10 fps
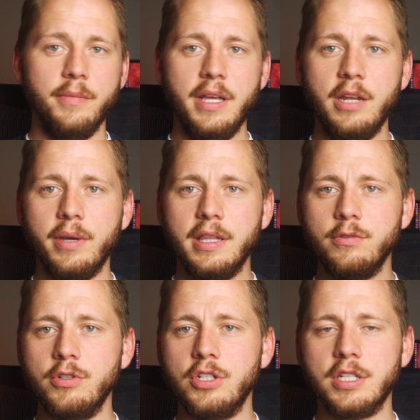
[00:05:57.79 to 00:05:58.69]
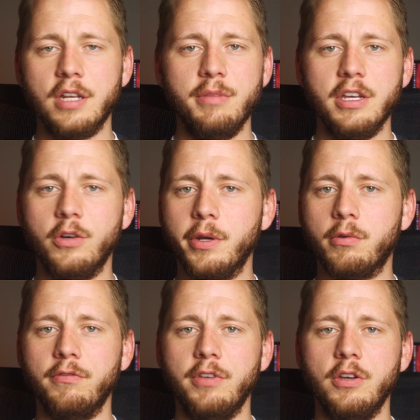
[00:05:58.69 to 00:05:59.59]
anyway, this was just gonna be a quick
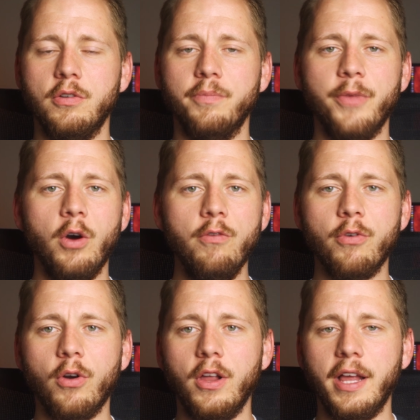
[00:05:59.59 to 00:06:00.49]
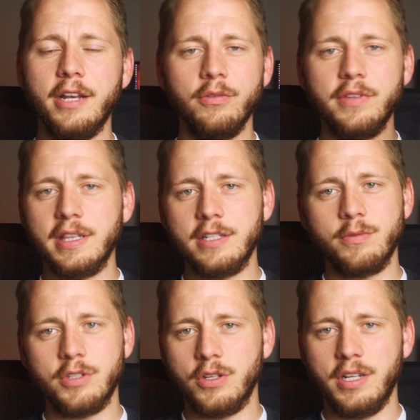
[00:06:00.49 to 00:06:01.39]
review. Overall, I don't think this
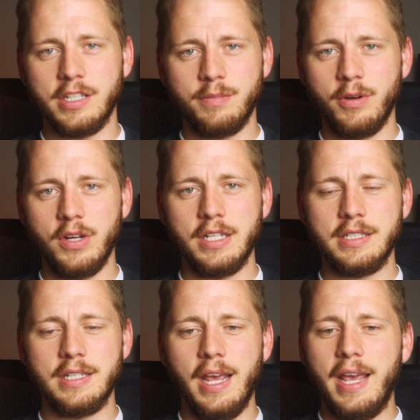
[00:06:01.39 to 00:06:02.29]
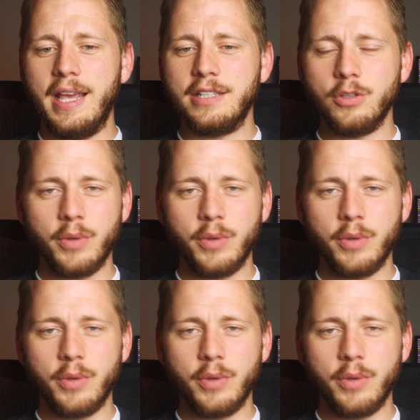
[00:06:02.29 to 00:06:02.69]
was a good experience. It's